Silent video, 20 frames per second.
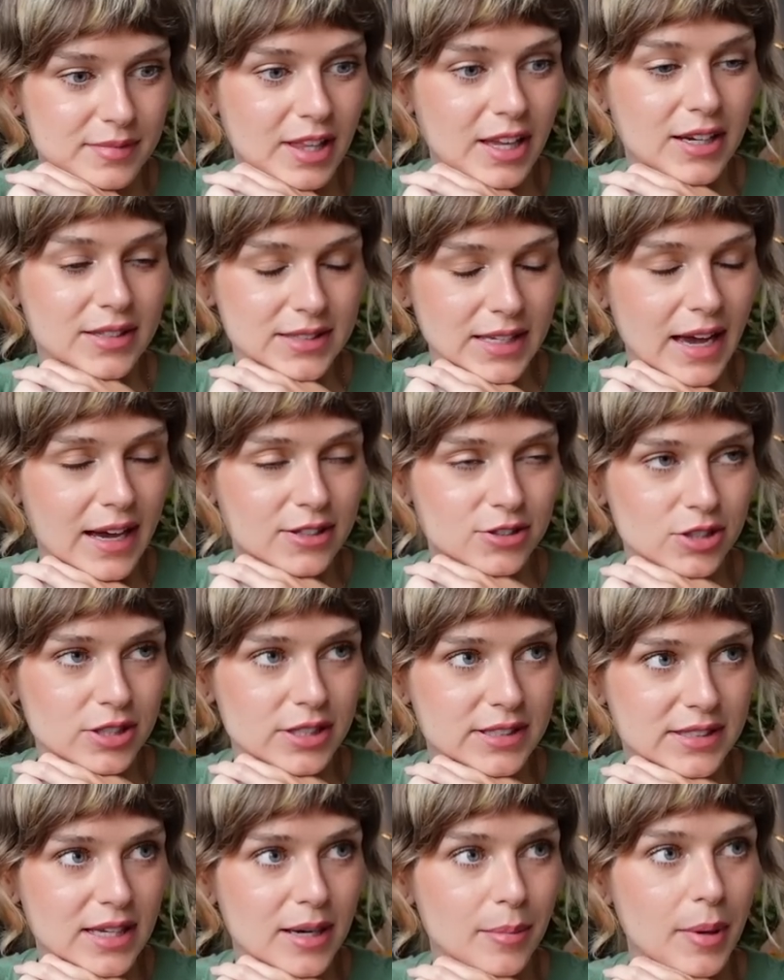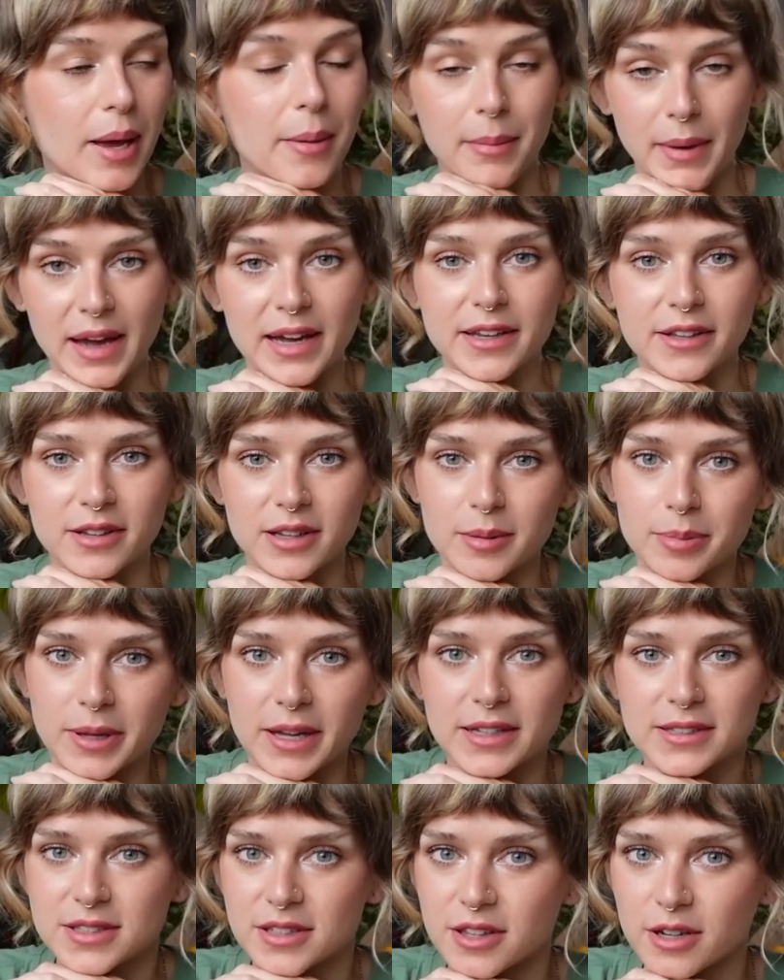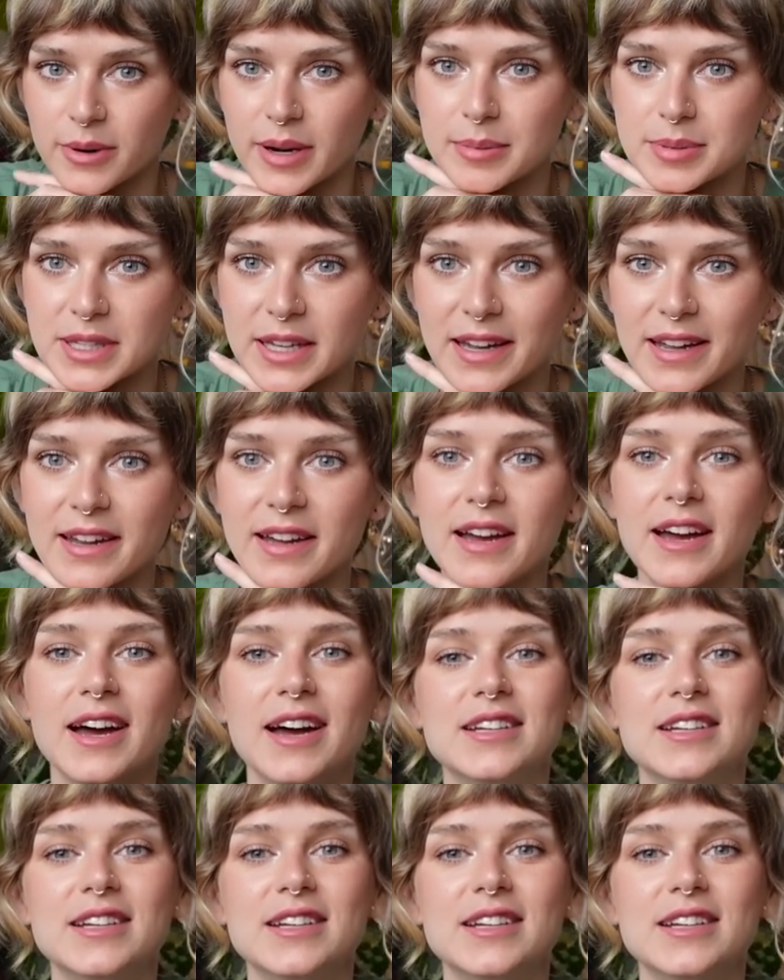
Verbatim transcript: there's actually some immaculate plants on their website.